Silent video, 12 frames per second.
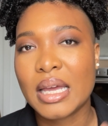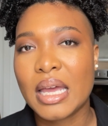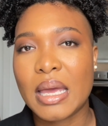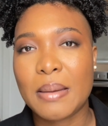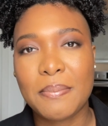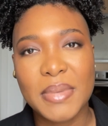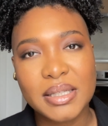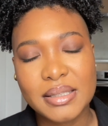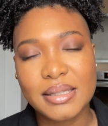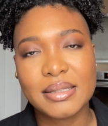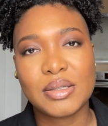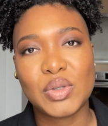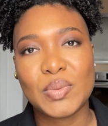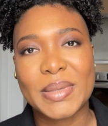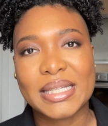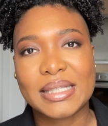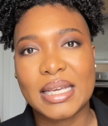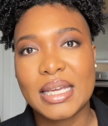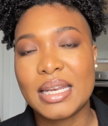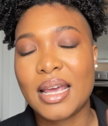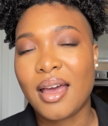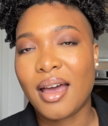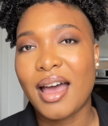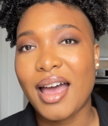It melts into my skin.
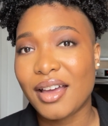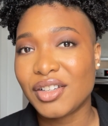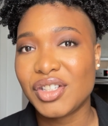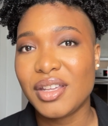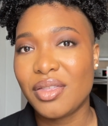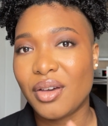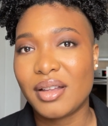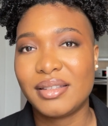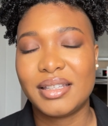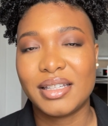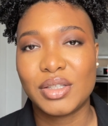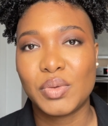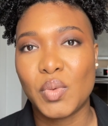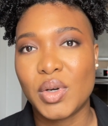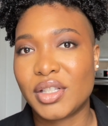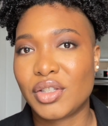I actually thought this was